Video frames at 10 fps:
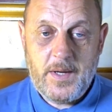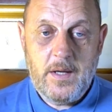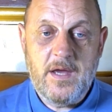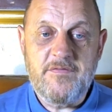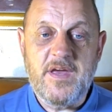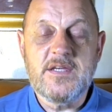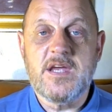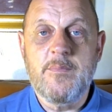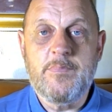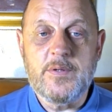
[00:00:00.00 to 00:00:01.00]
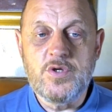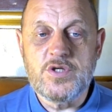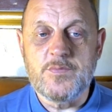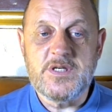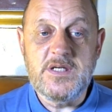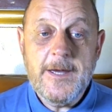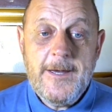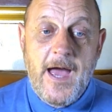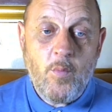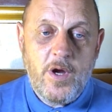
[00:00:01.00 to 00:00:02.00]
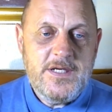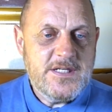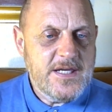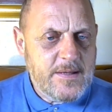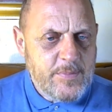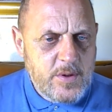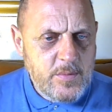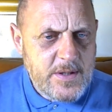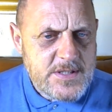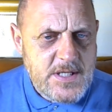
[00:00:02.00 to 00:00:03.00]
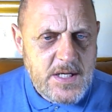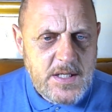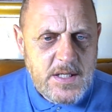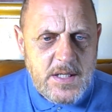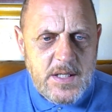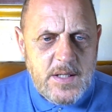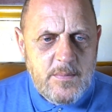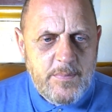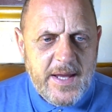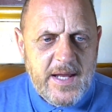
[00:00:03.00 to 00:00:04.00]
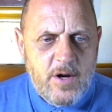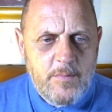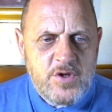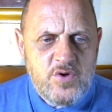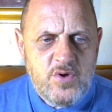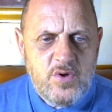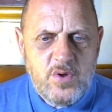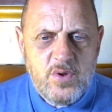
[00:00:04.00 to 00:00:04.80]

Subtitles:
if the SNP lose some seats. And what you said about, how is it, bringing up the new,